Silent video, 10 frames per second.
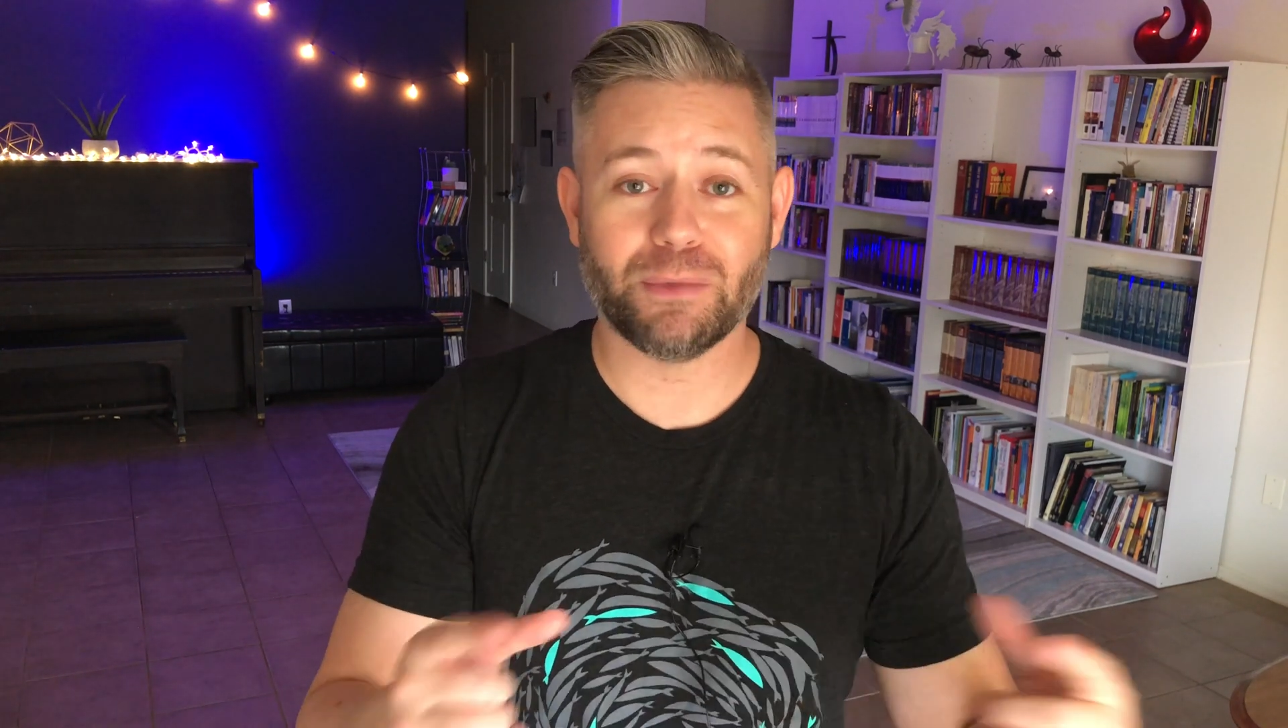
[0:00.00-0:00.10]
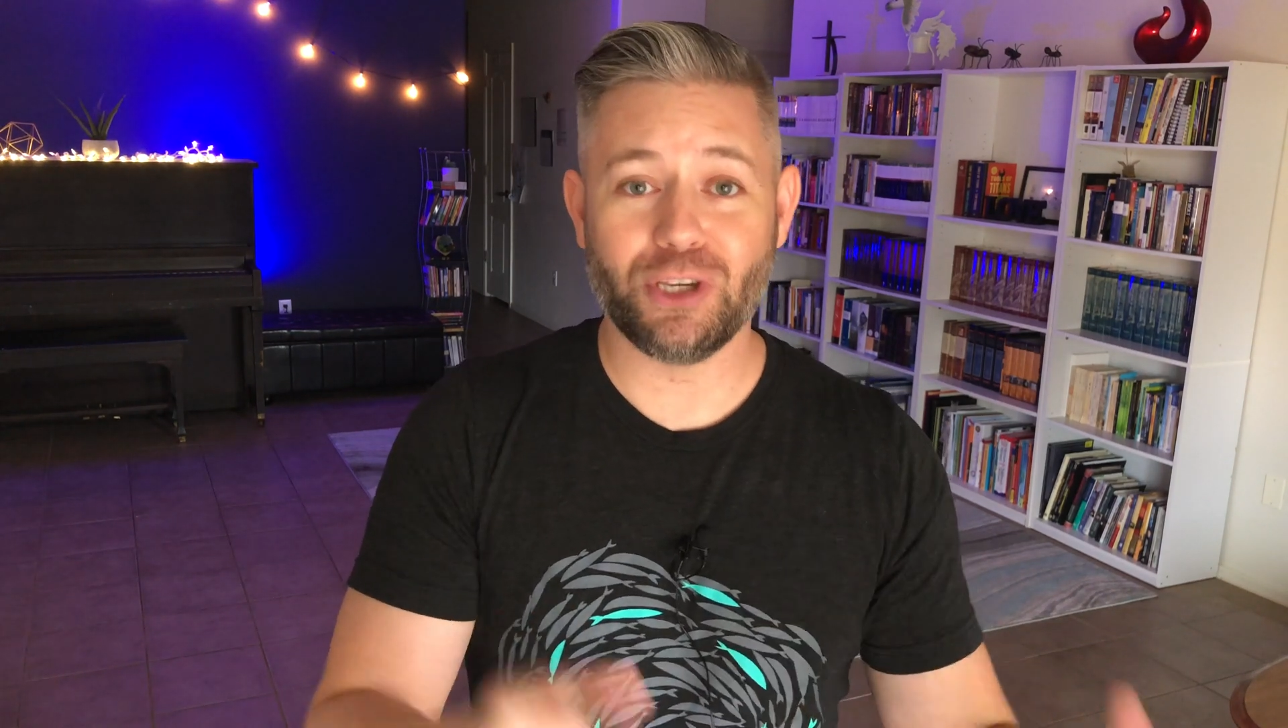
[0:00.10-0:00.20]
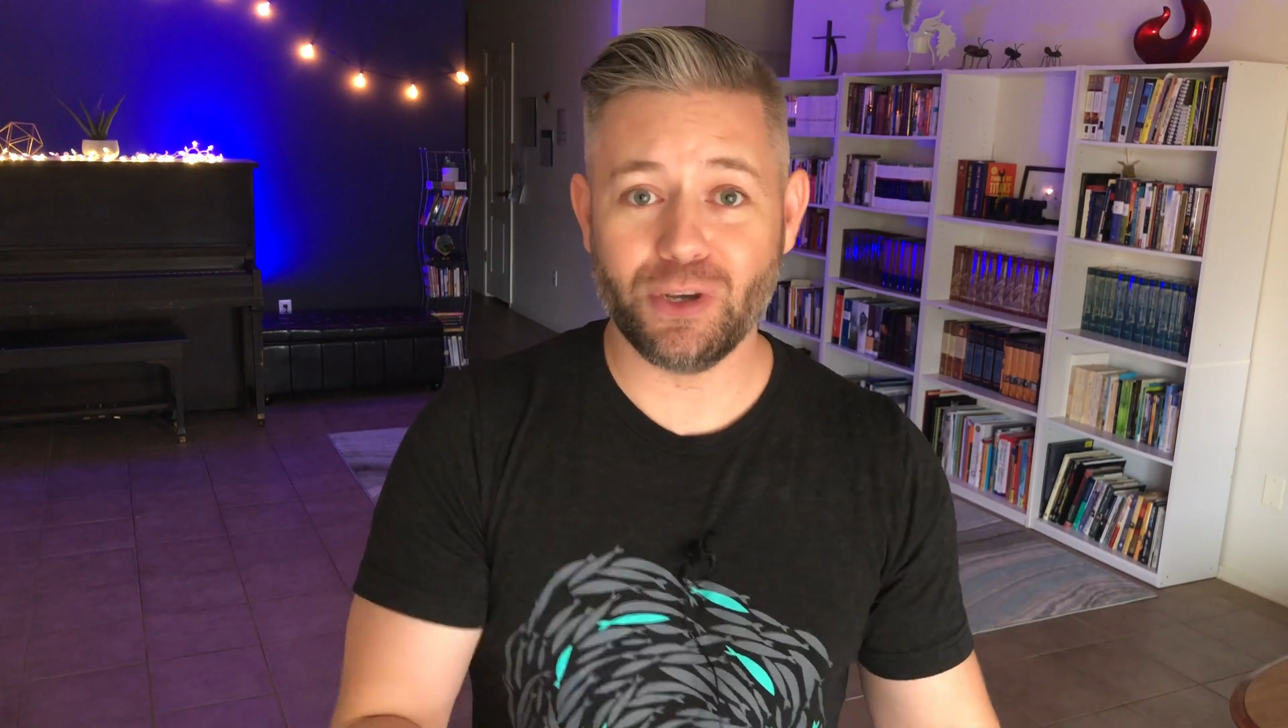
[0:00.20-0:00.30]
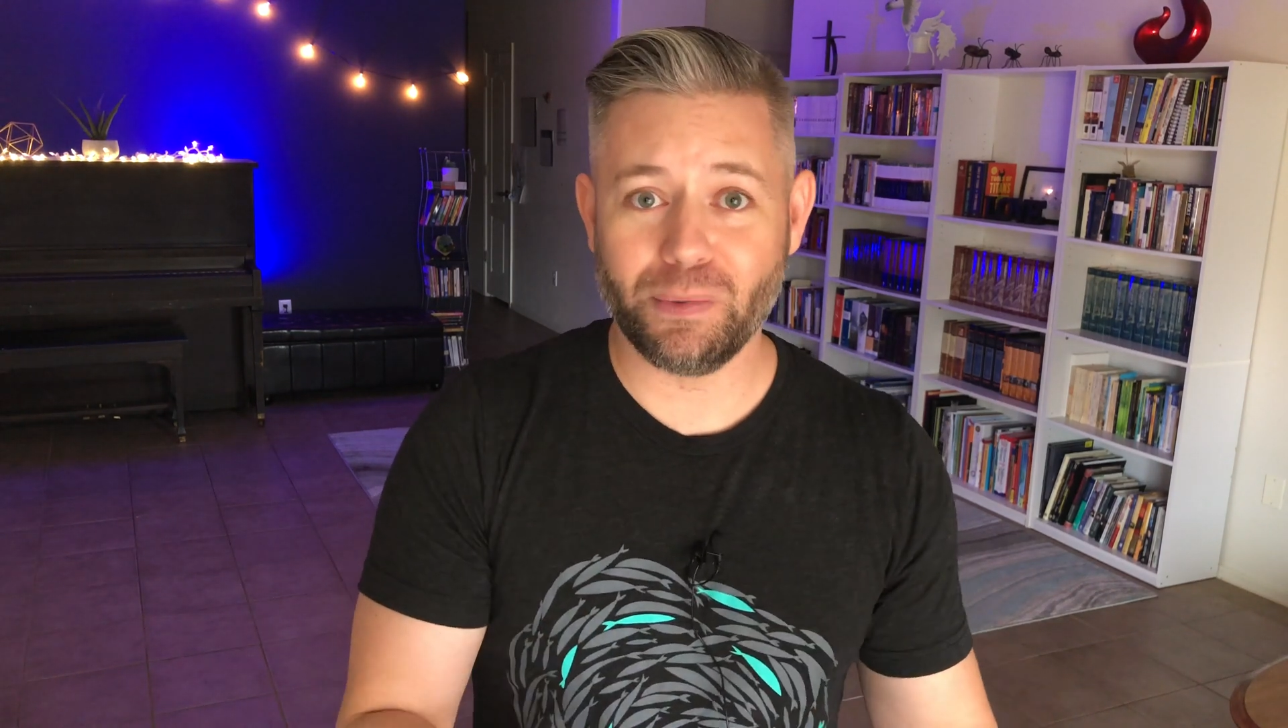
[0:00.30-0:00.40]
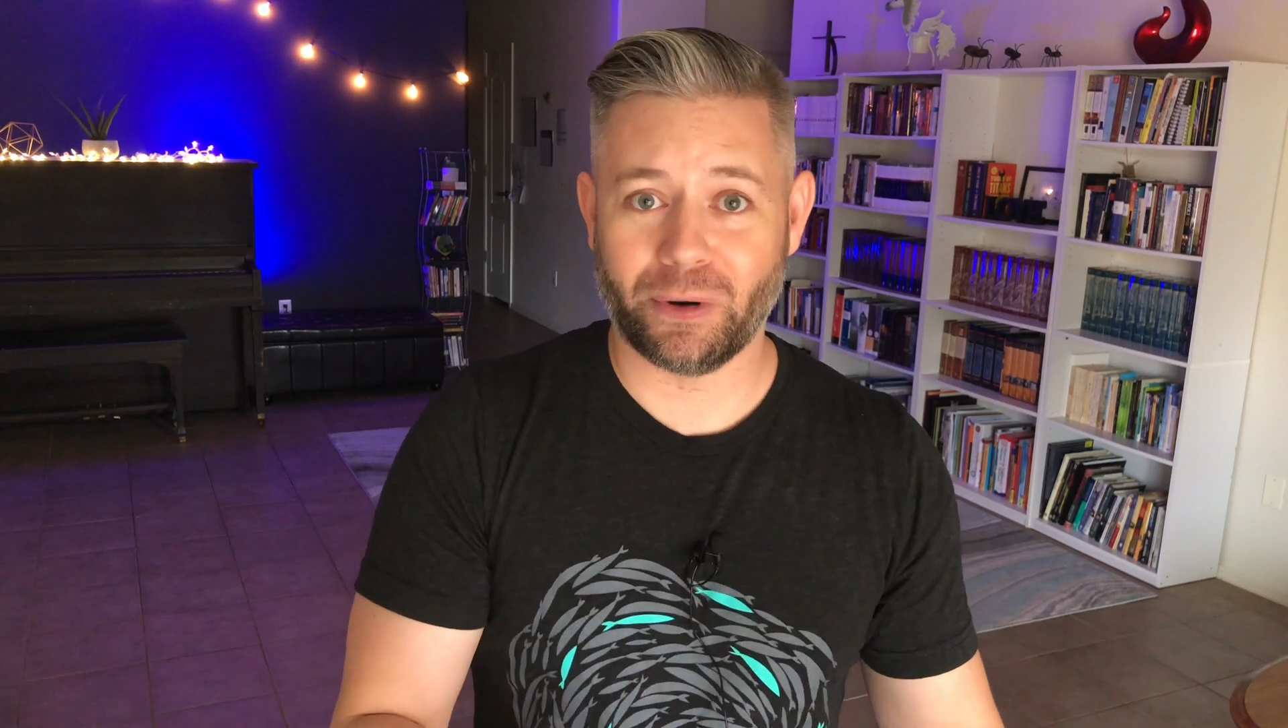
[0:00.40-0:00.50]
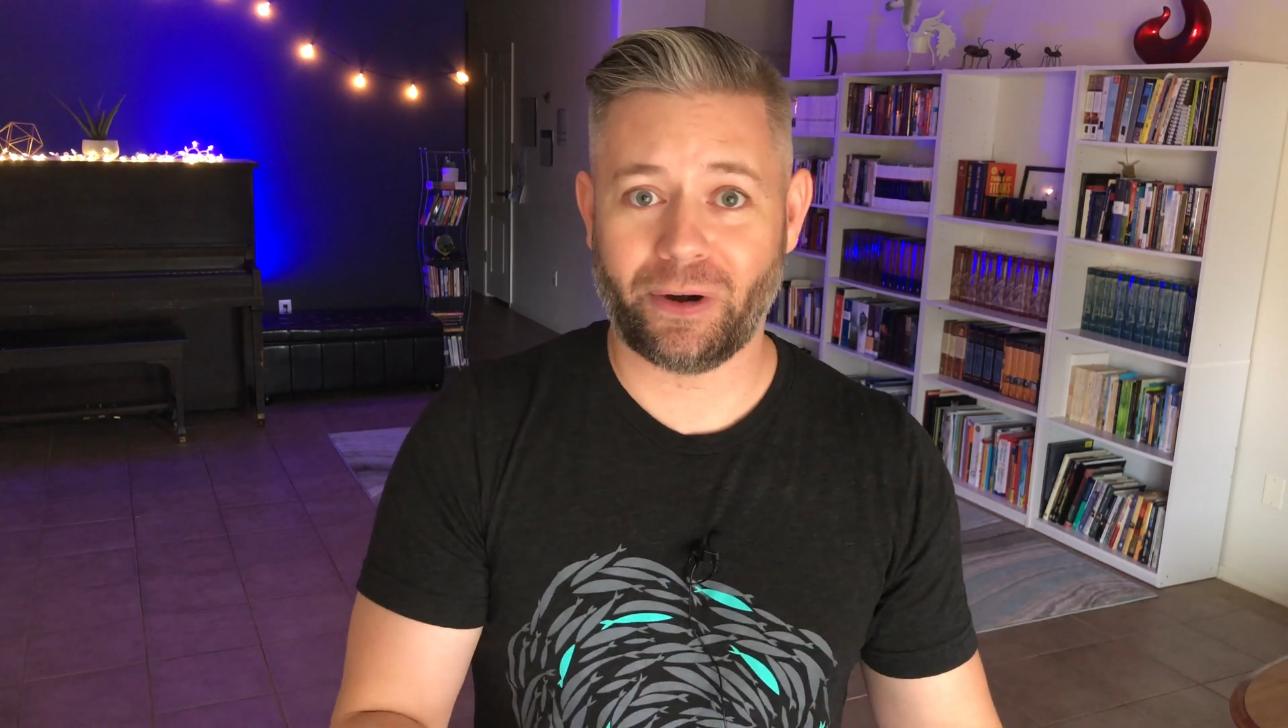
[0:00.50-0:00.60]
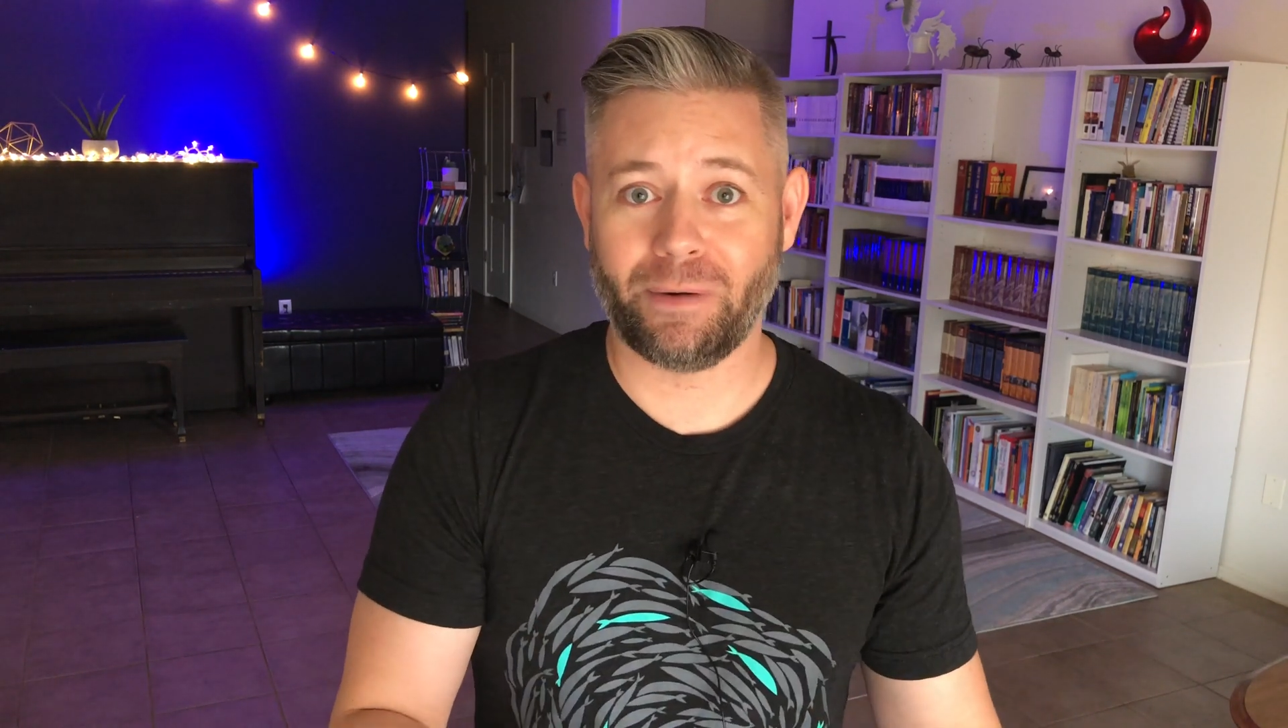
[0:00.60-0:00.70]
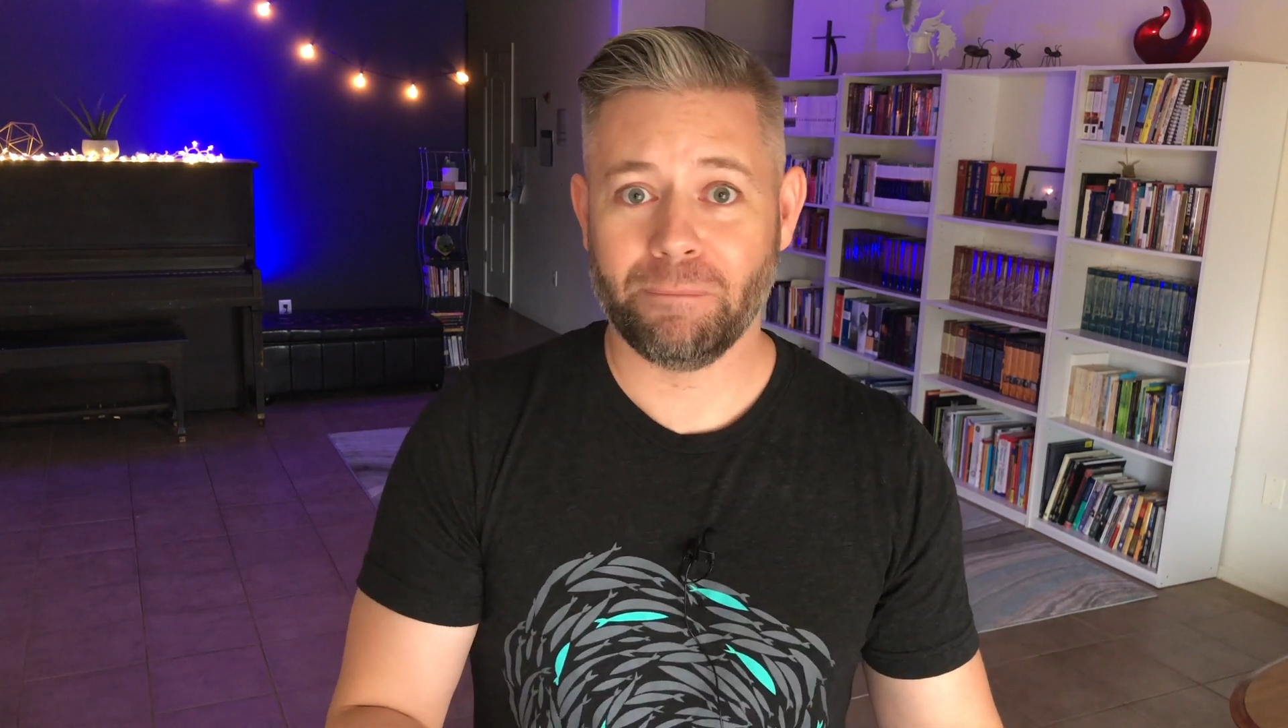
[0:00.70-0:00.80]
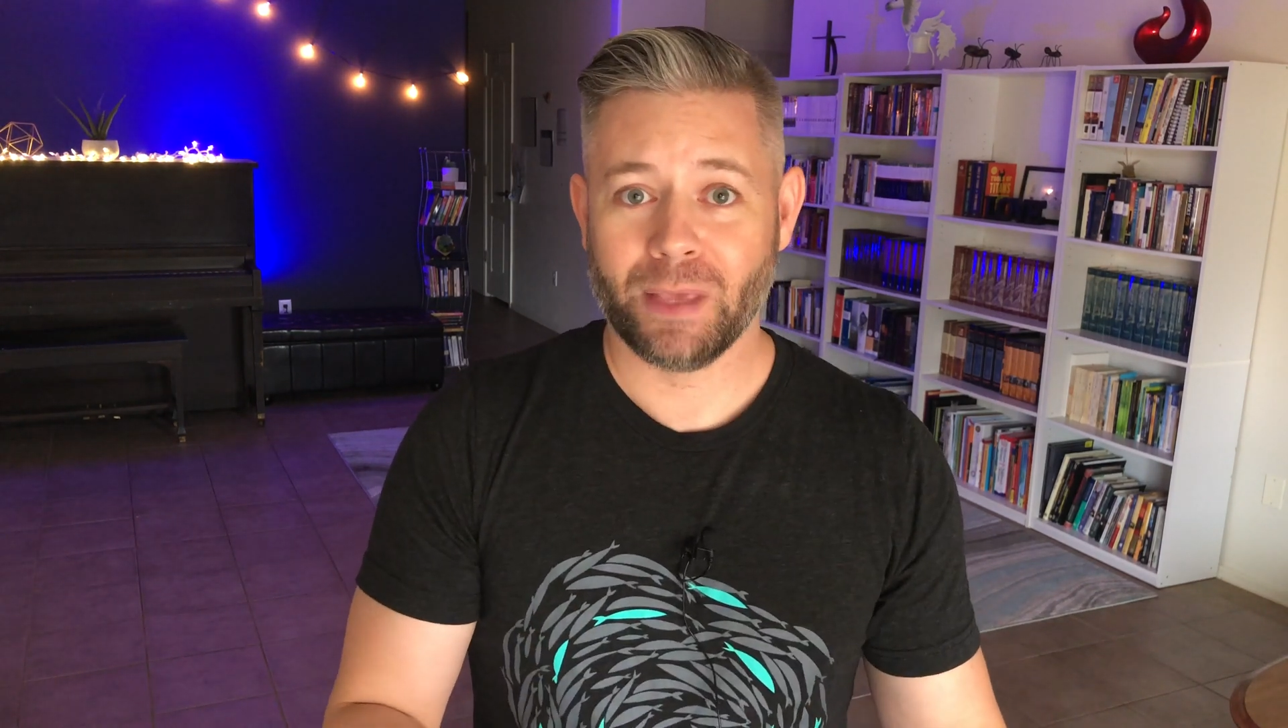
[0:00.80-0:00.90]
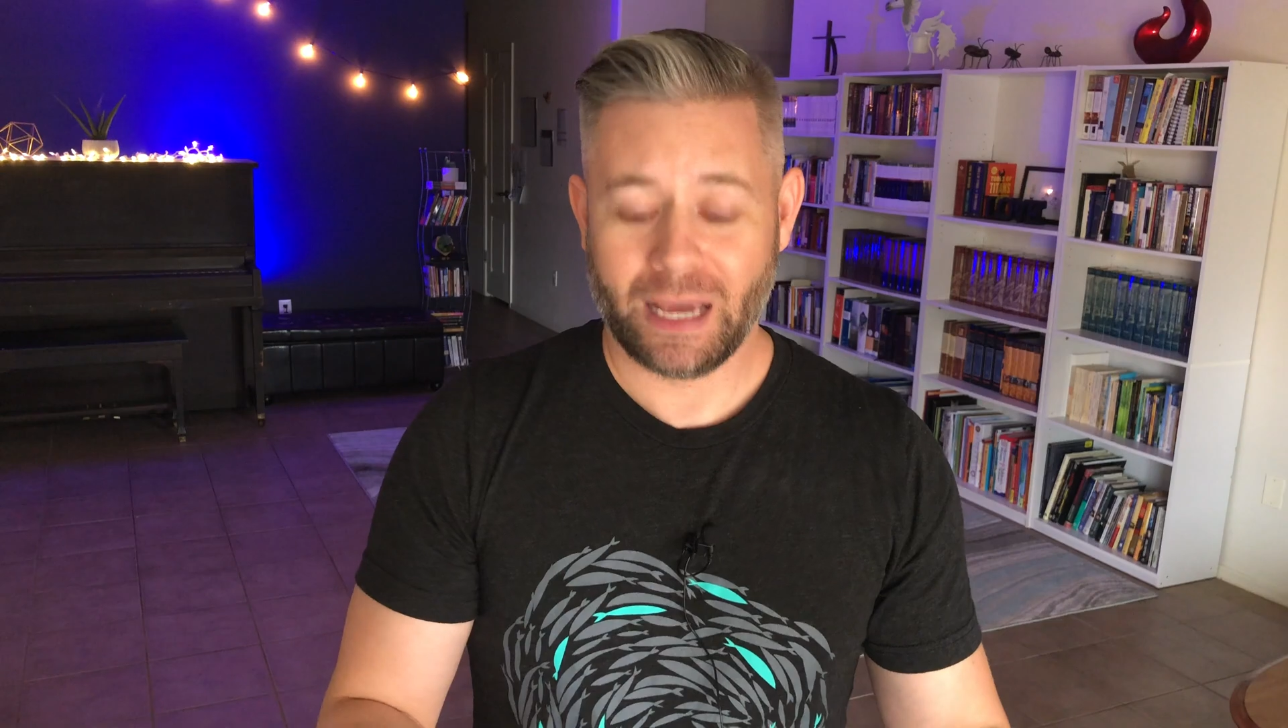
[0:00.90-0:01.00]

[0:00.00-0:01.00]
humor